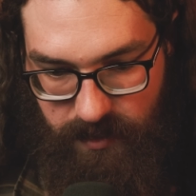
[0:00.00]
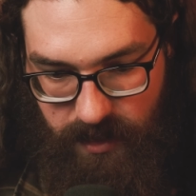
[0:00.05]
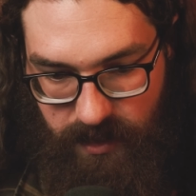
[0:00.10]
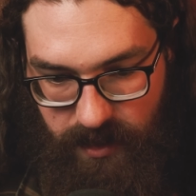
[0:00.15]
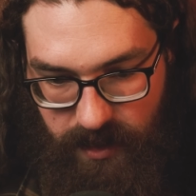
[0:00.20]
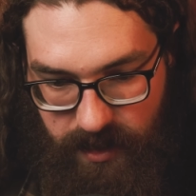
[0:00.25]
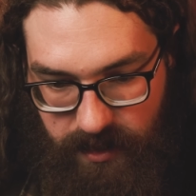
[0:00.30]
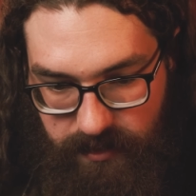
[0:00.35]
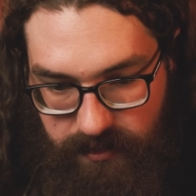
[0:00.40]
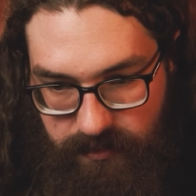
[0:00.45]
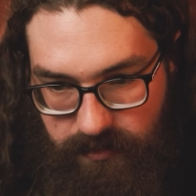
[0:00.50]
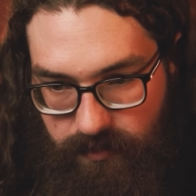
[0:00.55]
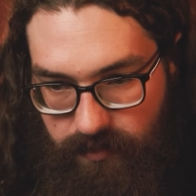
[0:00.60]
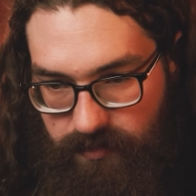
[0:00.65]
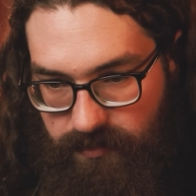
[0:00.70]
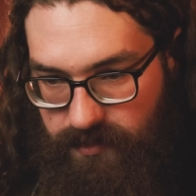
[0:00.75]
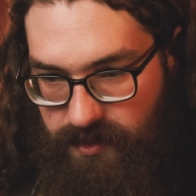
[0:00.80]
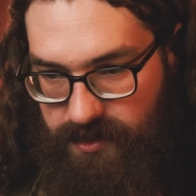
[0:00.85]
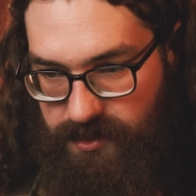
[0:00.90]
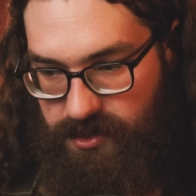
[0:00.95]
And
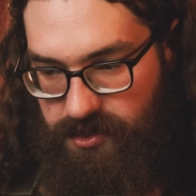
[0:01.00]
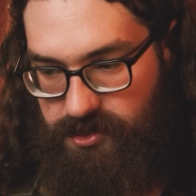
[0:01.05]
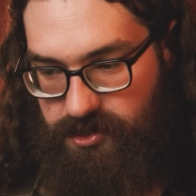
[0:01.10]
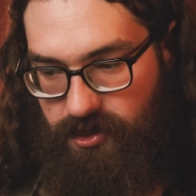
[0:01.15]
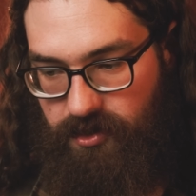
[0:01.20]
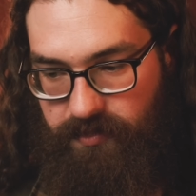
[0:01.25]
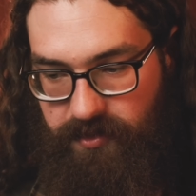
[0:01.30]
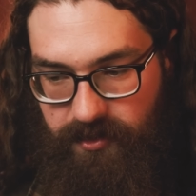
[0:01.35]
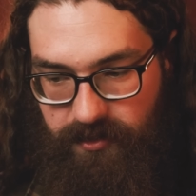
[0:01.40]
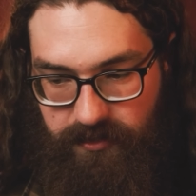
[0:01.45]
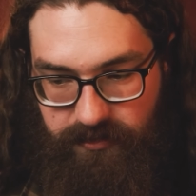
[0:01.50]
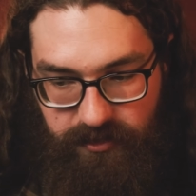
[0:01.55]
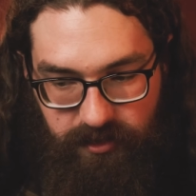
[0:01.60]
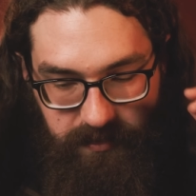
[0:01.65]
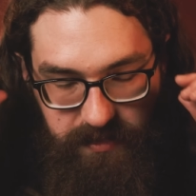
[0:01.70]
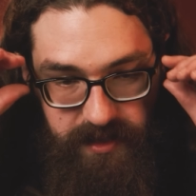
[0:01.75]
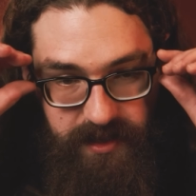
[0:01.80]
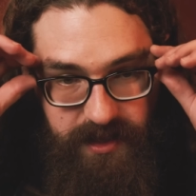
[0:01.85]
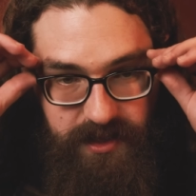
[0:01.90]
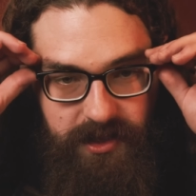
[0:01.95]
this is so
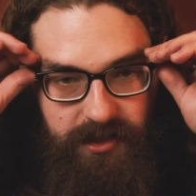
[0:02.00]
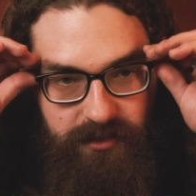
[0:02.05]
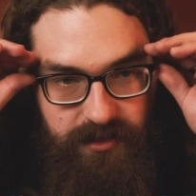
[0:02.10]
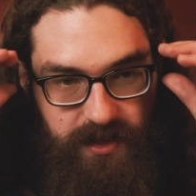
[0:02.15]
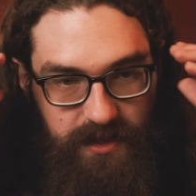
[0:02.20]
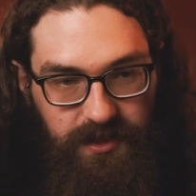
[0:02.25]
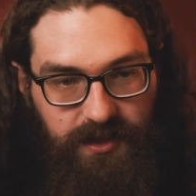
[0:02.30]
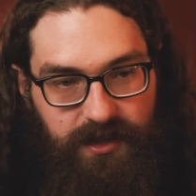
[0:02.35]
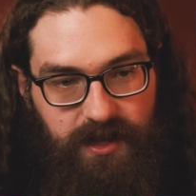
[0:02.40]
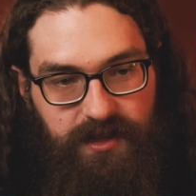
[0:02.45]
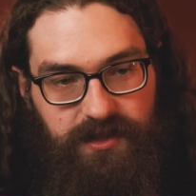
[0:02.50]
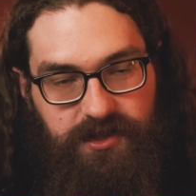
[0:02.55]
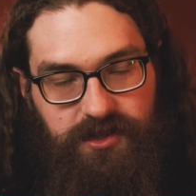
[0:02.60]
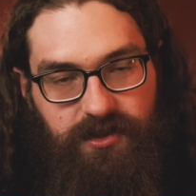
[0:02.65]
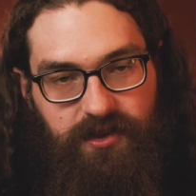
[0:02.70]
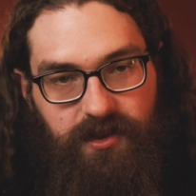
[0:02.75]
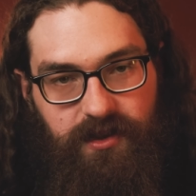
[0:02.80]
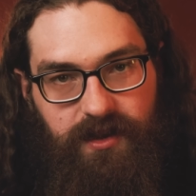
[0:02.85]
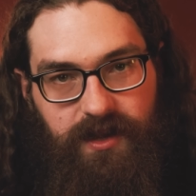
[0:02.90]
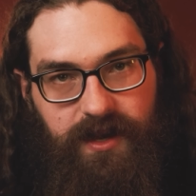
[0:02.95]
beautiful because you can
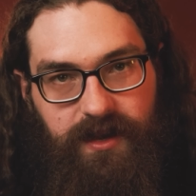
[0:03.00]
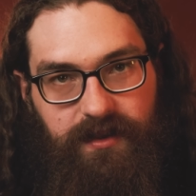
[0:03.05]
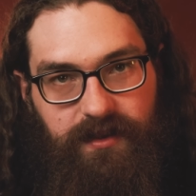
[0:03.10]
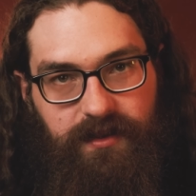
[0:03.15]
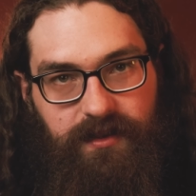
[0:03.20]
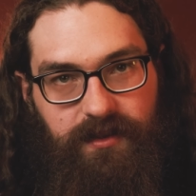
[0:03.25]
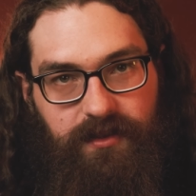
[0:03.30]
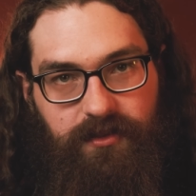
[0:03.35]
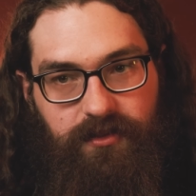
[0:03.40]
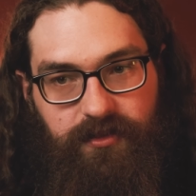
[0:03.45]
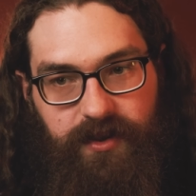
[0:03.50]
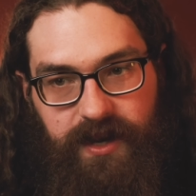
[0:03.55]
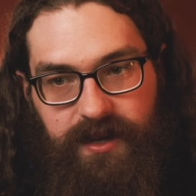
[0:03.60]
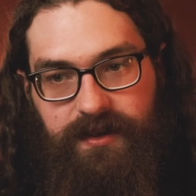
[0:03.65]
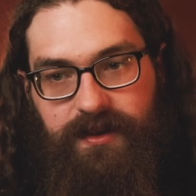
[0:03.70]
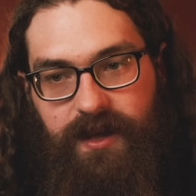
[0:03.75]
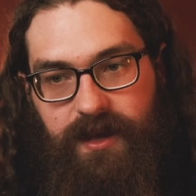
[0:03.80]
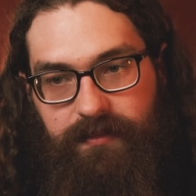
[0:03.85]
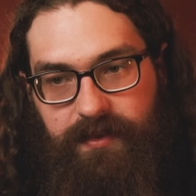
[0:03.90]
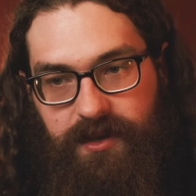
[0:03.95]
install a, you
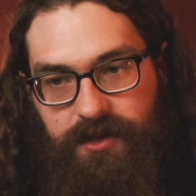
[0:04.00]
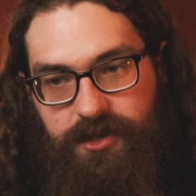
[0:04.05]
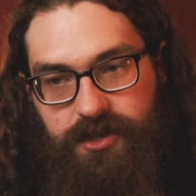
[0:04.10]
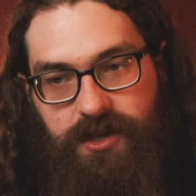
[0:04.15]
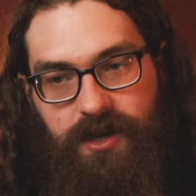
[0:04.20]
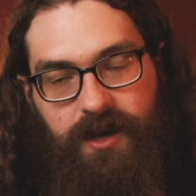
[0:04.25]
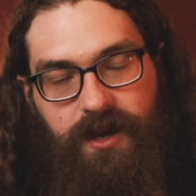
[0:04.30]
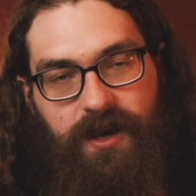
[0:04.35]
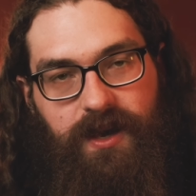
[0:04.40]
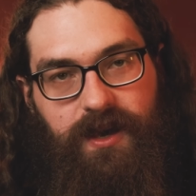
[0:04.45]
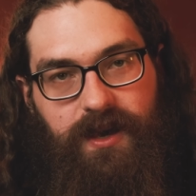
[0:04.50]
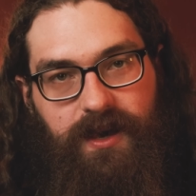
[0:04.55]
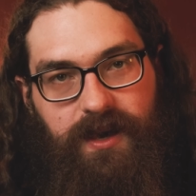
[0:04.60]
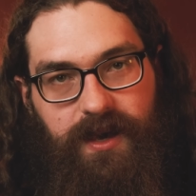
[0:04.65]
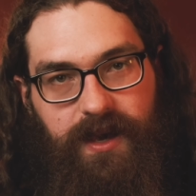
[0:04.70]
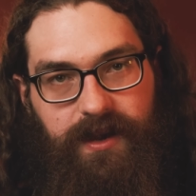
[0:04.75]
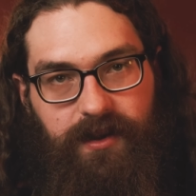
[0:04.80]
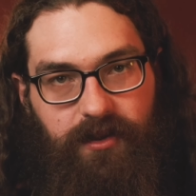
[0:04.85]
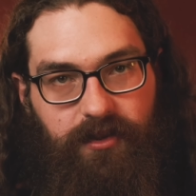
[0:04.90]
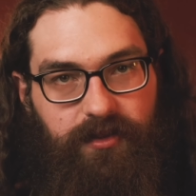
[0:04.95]
create an image.
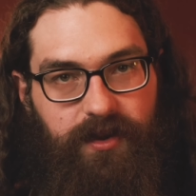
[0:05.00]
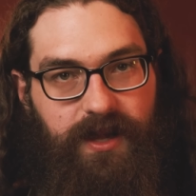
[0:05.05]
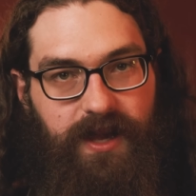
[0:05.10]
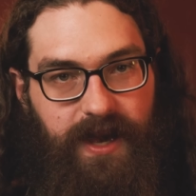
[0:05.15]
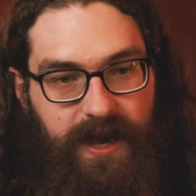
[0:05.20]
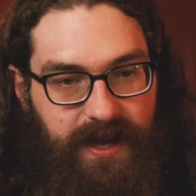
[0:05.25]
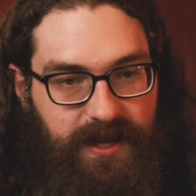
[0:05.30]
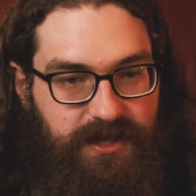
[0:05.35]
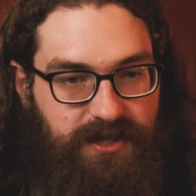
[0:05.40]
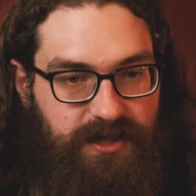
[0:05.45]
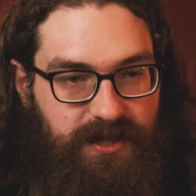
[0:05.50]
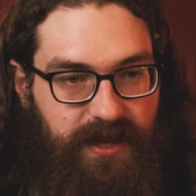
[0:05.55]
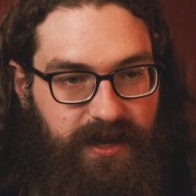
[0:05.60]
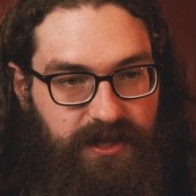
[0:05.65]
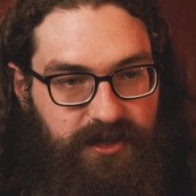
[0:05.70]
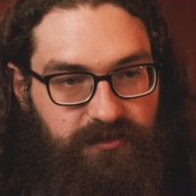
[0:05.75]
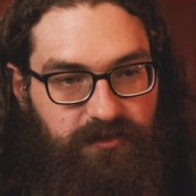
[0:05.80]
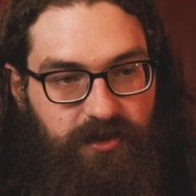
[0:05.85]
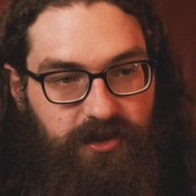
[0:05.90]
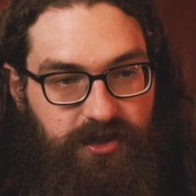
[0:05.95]
It already has the
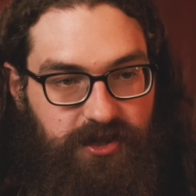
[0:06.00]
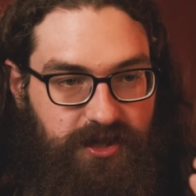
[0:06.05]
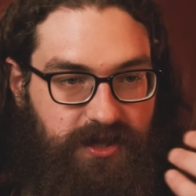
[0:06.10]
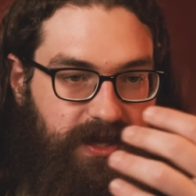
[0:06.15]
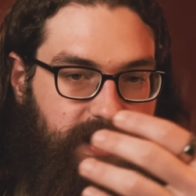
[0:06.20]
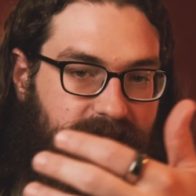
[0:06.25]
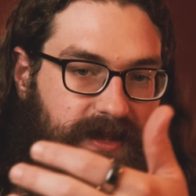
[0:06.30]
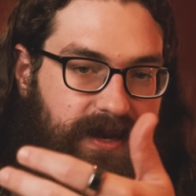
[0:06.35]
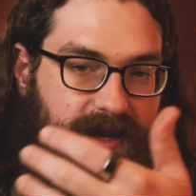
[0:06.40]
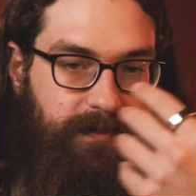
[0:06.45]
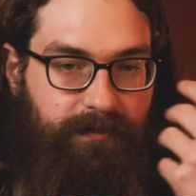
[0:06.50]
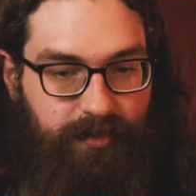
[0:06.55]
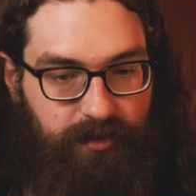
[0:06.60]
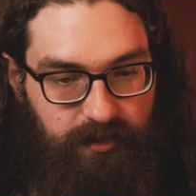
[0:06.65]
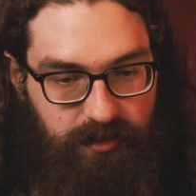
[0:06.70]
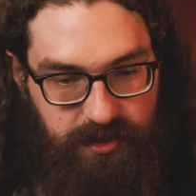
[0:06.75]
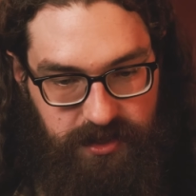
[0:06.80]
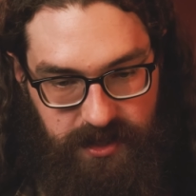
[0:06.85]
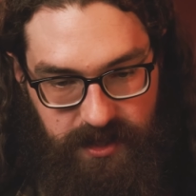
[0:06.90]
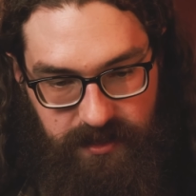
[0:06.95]
latest version and then it
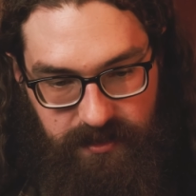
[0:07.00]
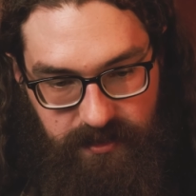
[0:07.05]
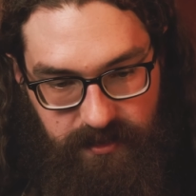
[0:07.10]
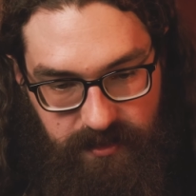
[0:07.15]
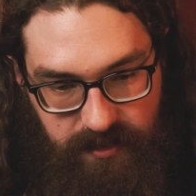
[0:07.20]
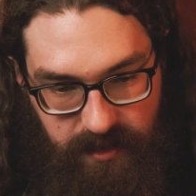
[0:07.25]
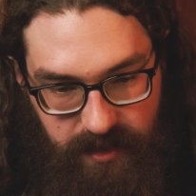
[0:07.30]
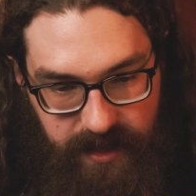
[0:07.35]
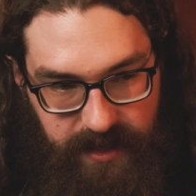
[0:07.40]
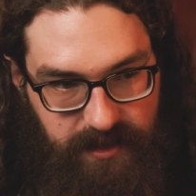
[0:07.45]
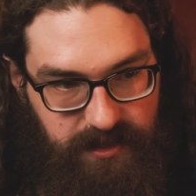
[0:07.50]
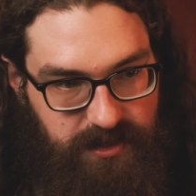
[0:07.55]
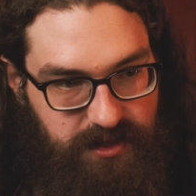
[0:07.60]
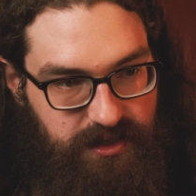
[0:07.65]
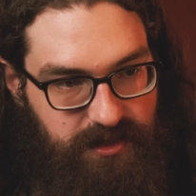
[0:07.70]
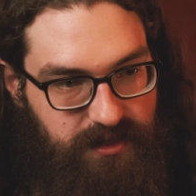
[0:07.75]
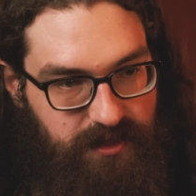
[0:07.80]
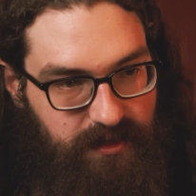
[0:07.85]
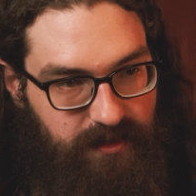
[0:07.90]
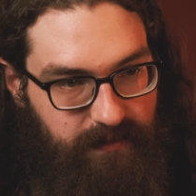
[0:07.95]
pulls in the
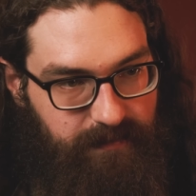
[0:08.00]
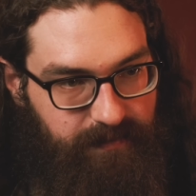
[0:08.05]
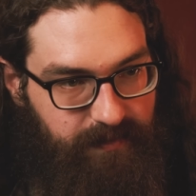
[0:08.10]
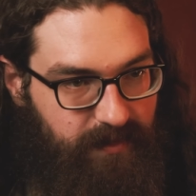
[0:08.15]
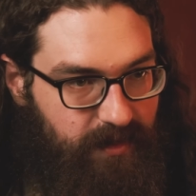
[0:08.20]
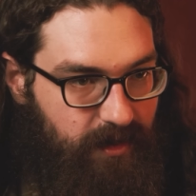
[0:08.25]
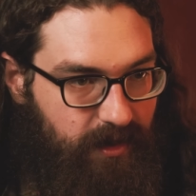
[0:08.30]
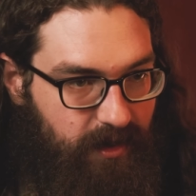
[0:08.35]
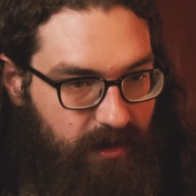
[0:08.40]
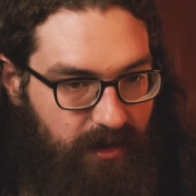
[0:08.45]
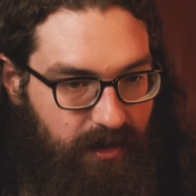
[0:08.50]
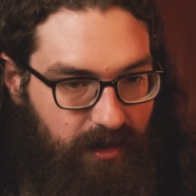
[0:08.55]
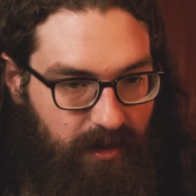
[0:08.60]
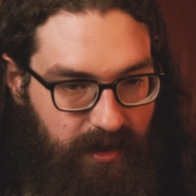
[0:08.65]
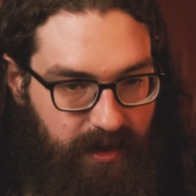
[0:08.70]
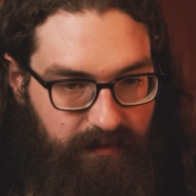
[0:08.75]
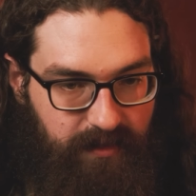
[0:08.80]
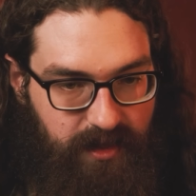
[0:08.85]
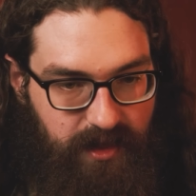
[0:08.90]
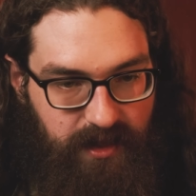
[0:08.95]
latest, um,
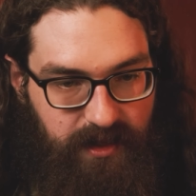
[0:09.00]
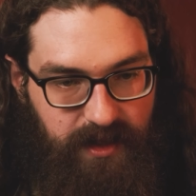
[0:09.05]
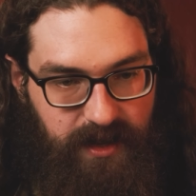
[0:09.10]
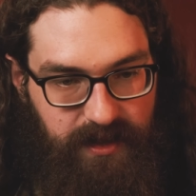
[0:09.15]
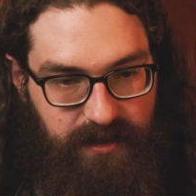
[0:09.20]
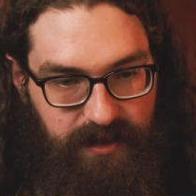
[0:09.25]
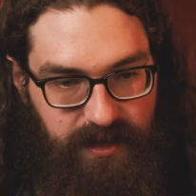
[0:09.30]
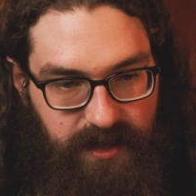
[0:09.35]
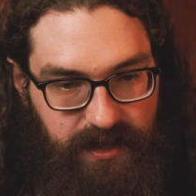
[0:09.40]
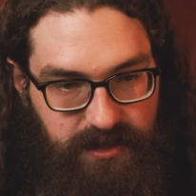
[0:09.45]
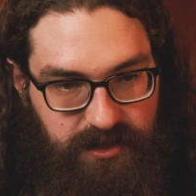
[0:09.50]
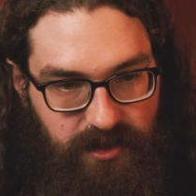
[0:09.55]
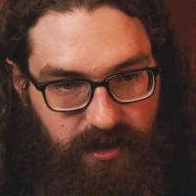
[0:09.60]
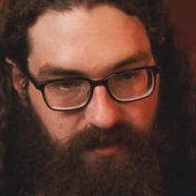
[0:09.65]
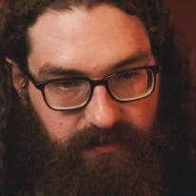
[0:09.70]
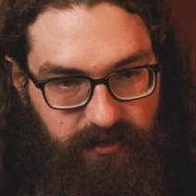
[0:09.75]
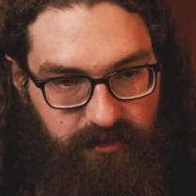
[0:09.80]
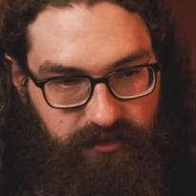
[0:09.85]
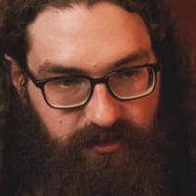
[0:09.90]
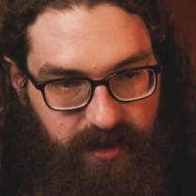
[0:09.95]
everything that it needs,
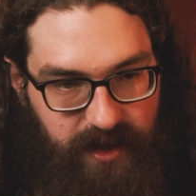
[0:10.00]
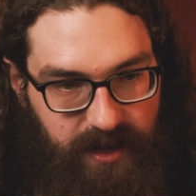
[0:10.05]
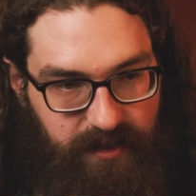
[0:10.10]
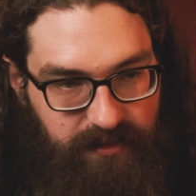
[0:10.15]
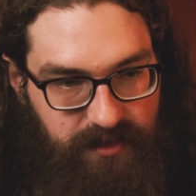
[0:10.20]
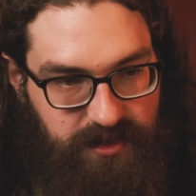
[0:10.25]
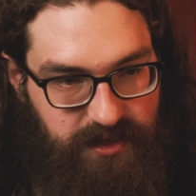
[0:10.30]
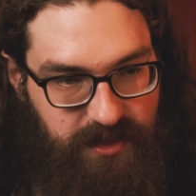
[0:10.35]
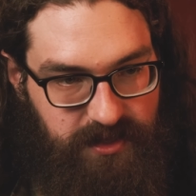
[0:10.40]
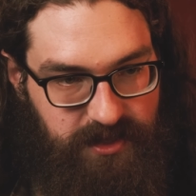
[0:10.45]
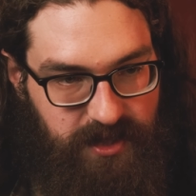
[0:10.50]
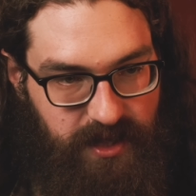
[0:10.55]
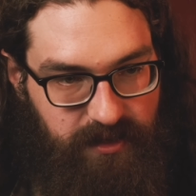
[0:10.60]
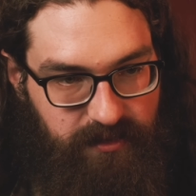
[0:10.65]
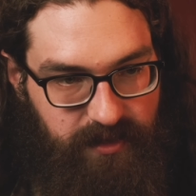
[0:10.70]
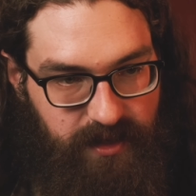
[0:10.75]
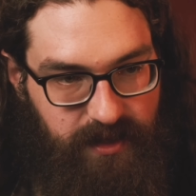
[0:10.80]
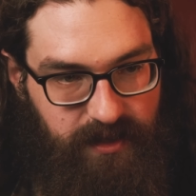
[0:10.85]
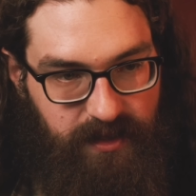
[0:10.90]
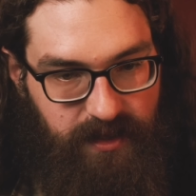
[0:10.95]
all of the drivers,
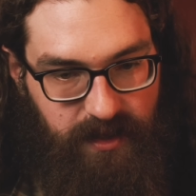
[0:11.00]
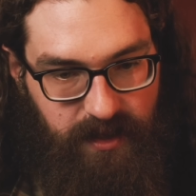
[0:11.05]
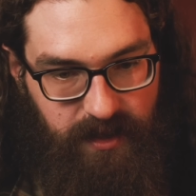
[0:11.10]
etc